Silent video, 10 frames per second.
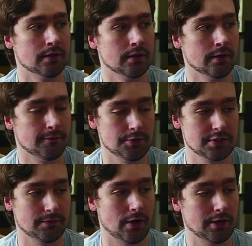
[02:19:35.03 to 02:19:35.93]
First of
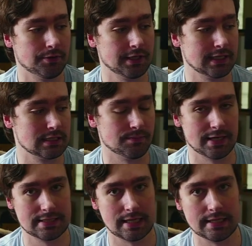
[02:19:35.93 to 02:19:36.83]
all, I don't think it's the
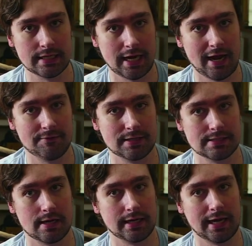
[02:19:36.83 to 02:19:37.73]
best idea to have an
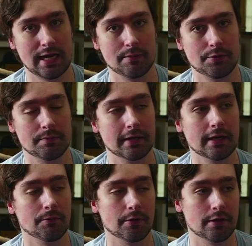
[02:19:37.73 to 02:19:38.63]
exotic animal to
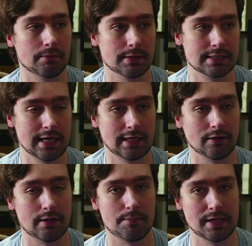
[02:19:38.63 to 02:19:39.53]
begin with. But
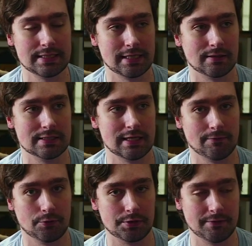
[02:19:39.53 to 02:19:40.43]
secondly, mixing
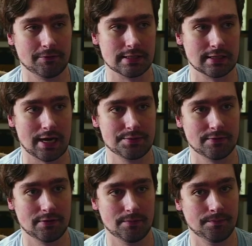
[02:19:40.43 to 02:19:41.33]
several different types of
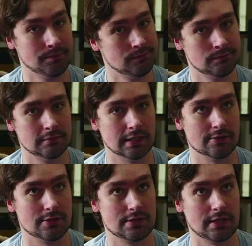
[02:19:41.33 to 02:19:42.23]
them is
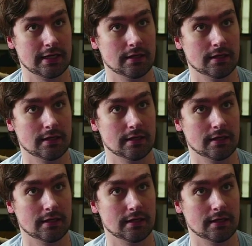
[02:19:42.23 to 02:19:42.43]
just like